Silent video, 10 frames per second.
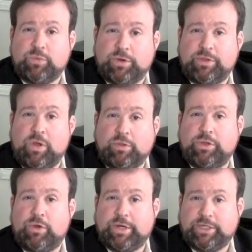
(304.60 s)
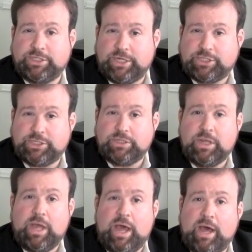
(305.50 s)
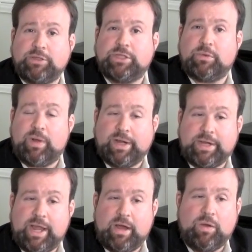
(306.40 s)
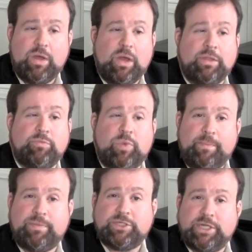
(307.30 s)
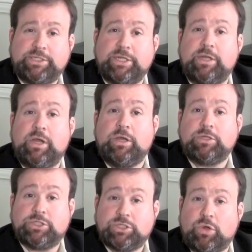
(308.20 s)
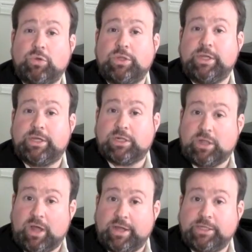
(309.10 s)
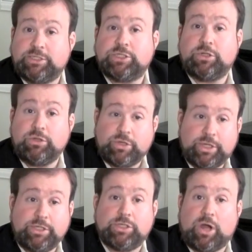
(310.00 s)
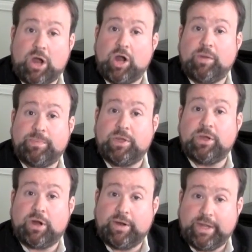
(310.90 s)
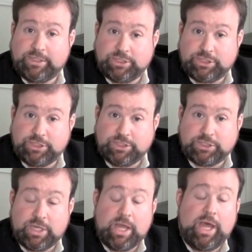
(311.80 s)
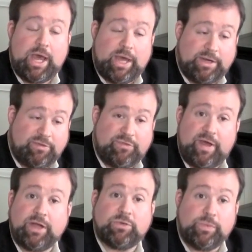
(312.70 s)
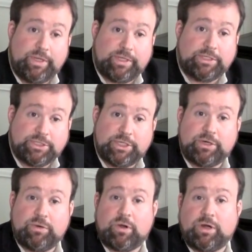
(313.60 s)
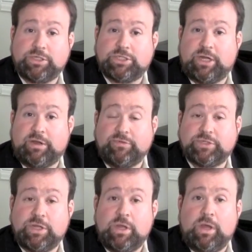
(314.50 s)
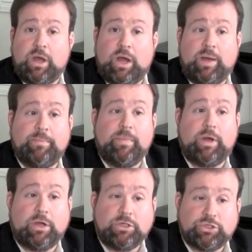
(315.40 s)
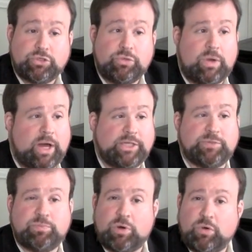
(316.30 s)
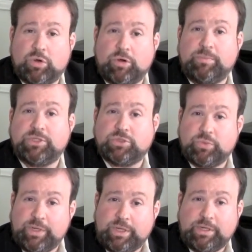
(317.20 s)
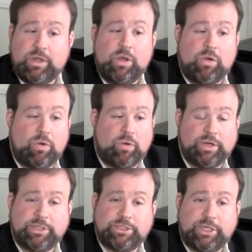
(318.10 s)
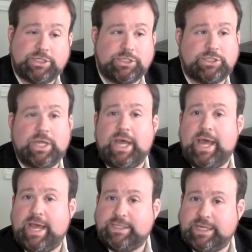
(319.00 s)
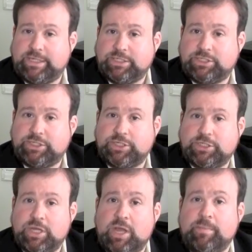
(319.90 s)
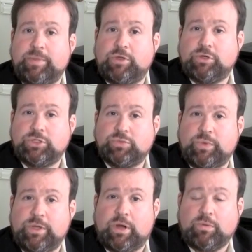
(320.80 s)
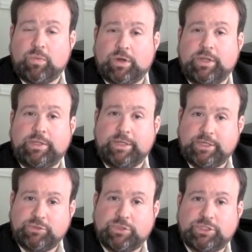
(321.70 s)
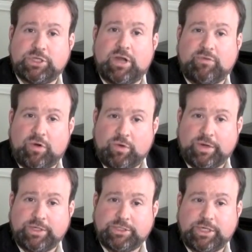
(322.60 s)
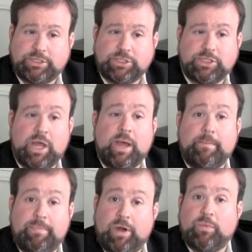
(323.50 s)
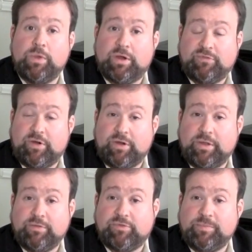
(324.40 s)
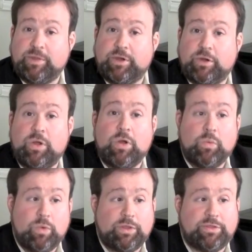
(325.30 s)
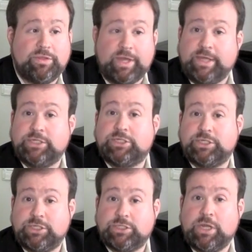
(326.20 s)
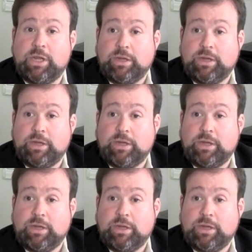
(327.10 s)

that we're the only organization out there right now representing solely clients looking to hire PR agencies. And in fact, we consider ourselves a true honest broker between organizations and agencies, because we are working in the interests of our organizations, but we are very familiar with the agencies